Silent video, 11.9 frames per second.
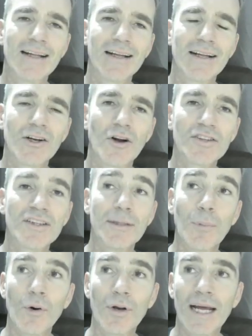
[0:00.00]
crossed the
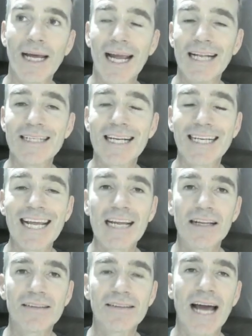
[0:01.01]
border into
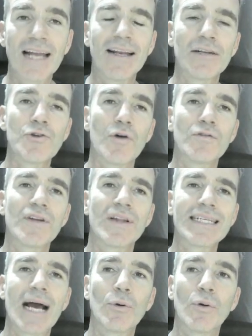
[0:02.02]
Kyrgyzstan and drove to the
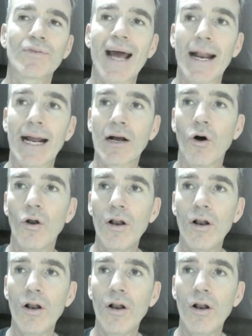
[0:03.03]
town of Karakol.